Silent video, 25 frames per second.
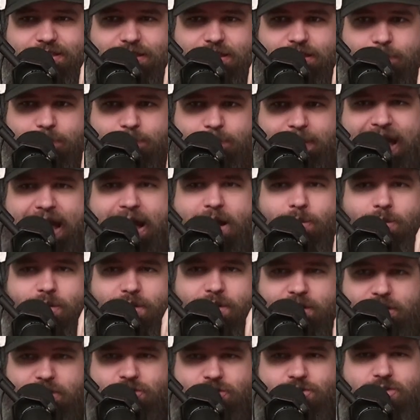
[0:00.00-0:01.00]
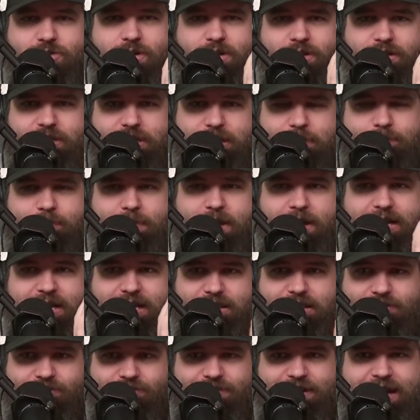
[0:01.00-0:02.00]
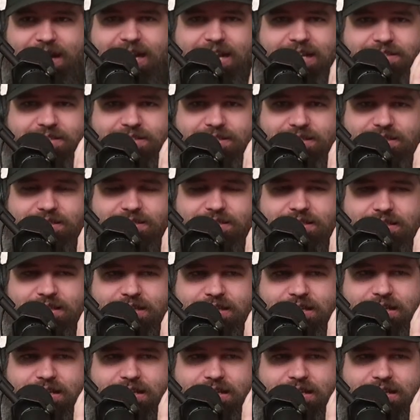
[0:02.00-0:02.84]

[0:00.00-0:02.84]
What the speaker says: the power and control and the money and the finances.